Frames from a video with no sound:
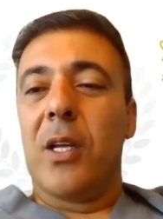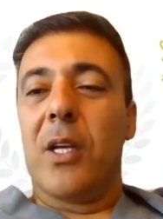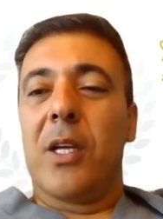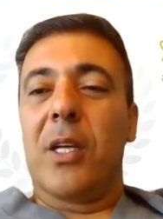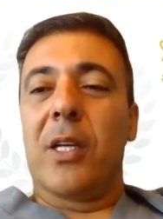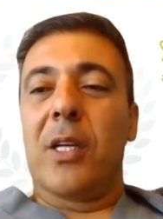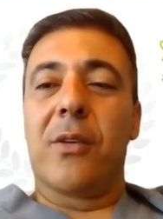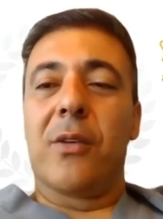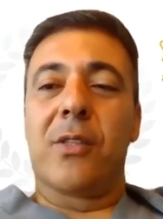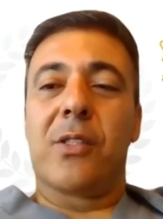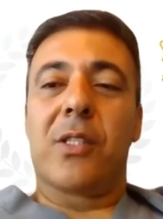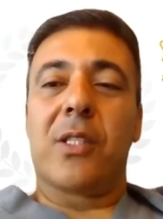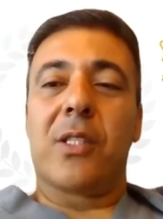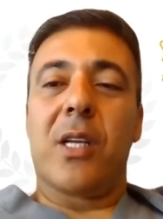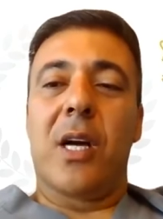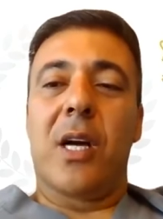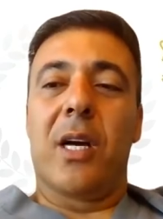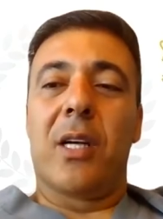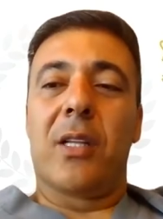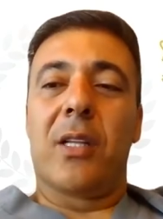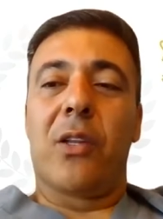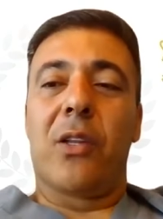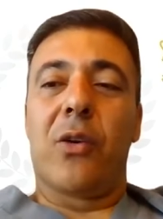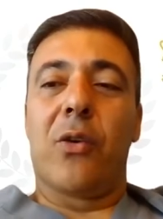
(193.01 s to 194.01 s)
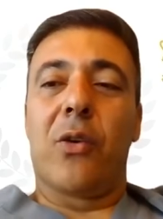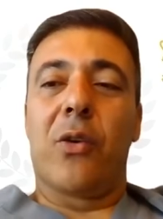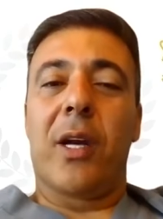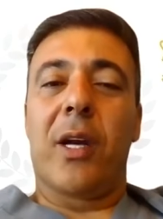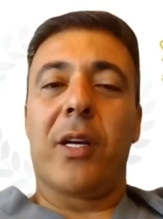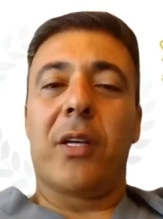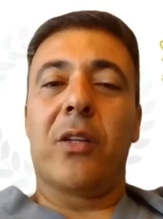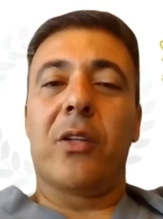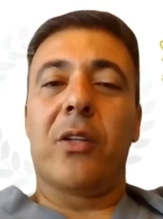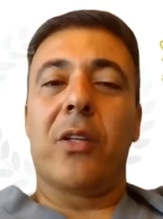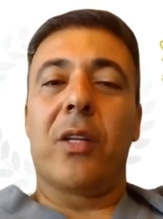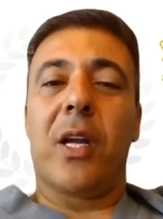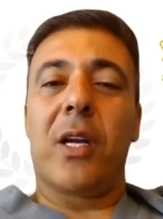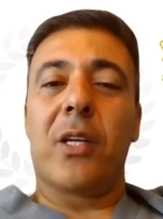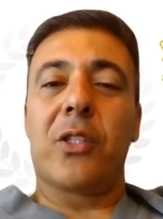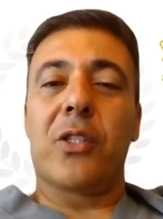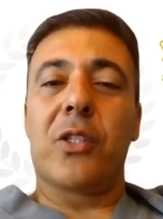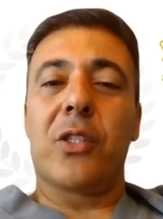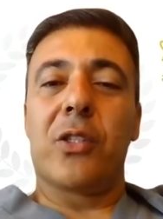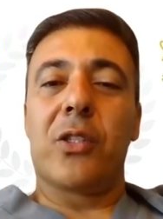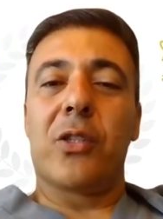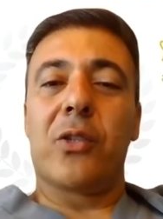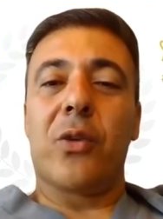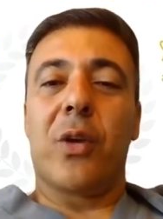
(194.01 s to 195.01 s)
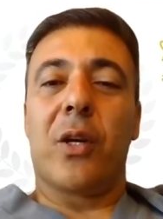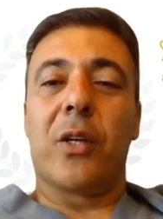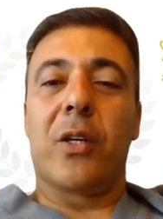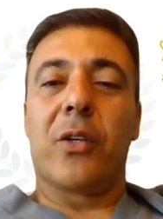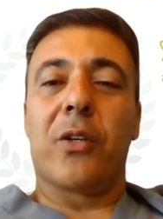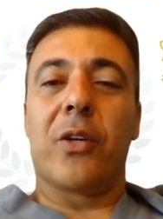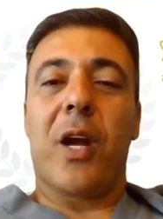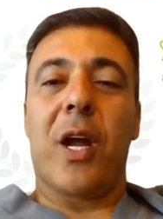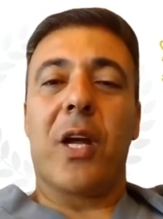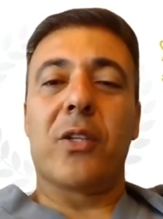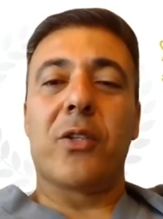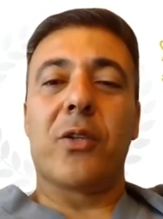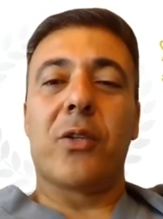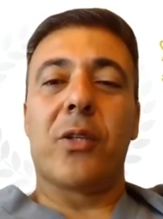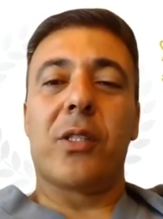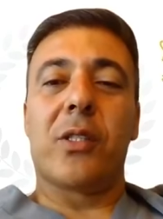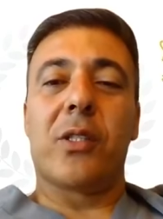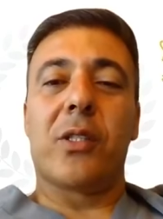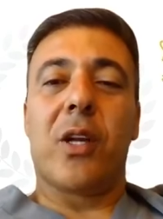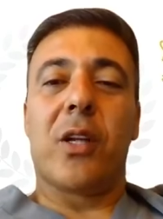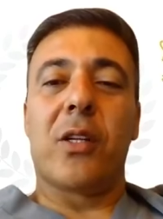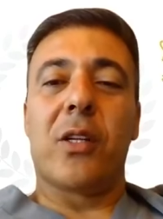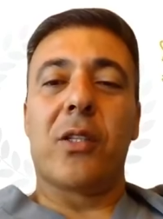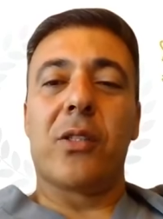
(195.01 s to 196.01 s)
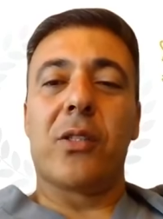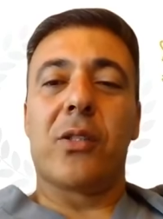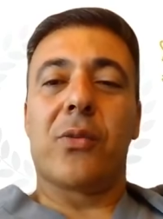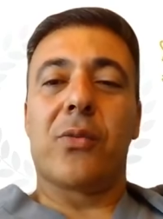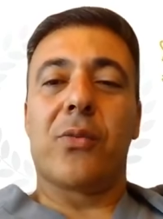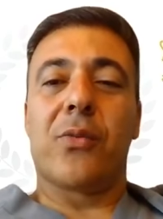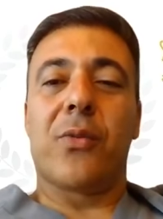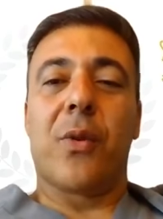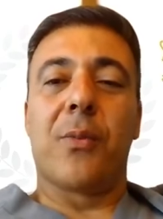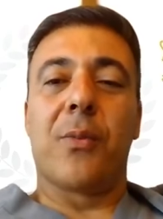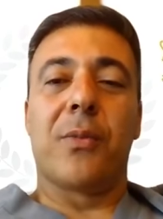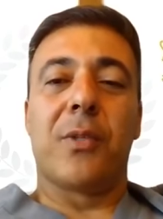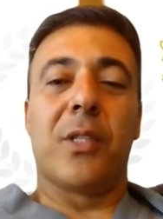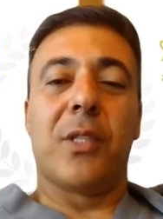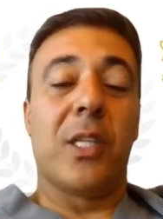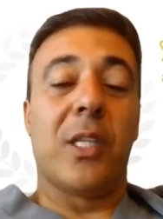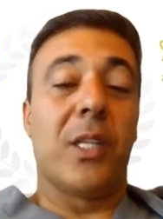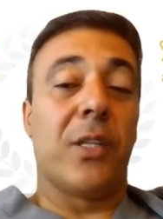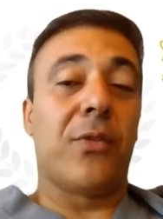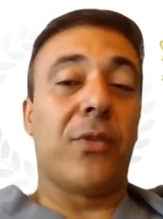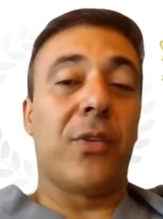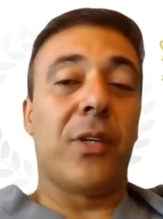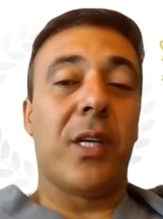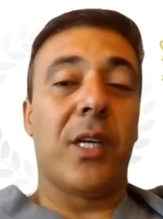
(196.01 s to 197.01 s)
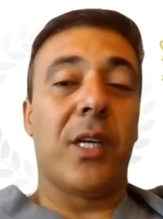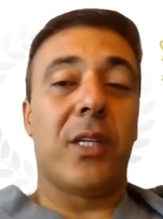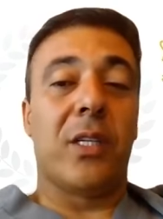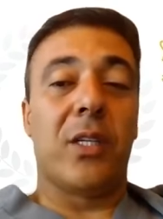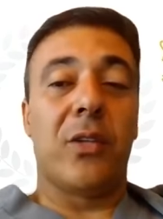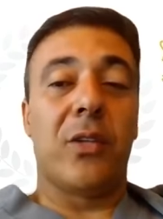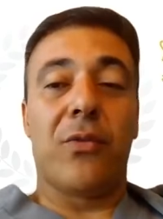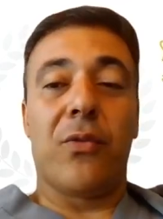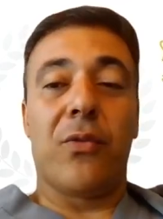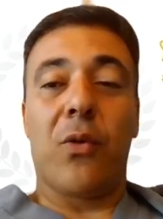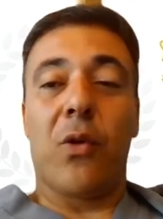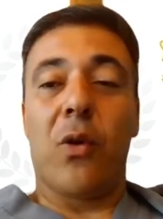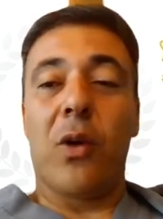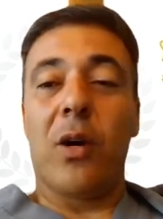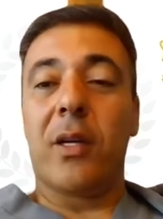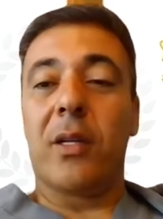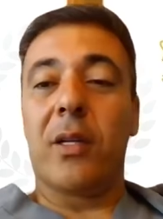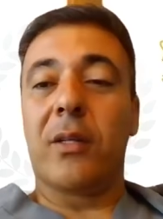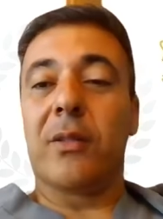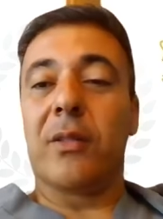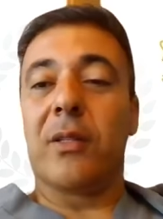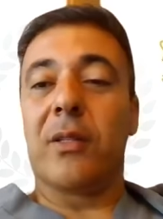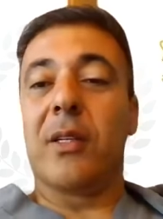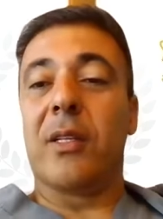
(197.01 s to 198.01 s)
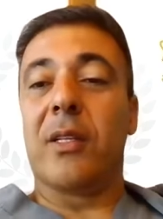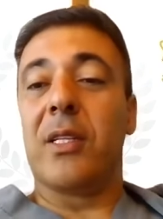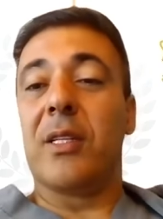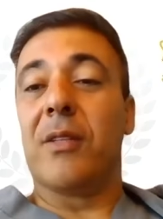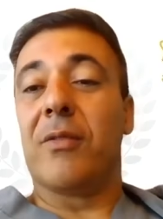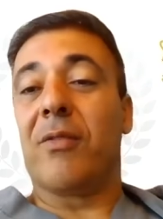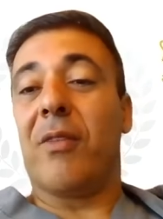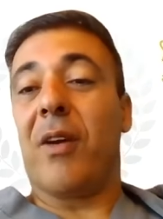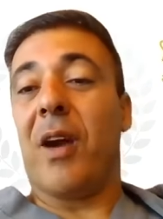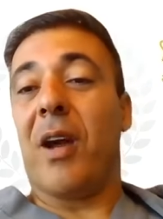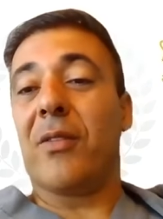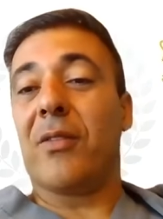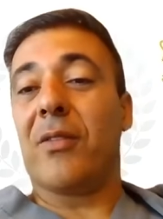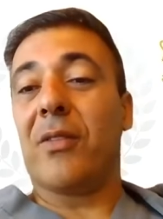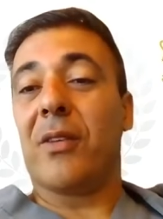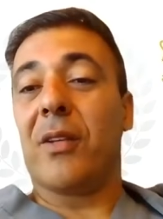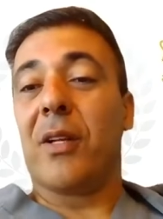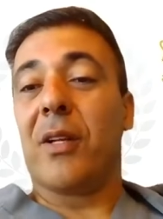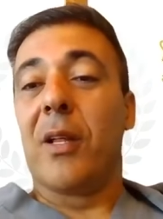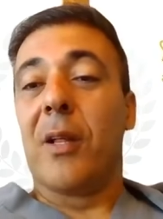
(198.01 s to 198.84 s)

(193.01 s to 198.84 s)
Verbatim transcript: He gives uh, theoretical lectures to undergraduate students from D three and D four and D five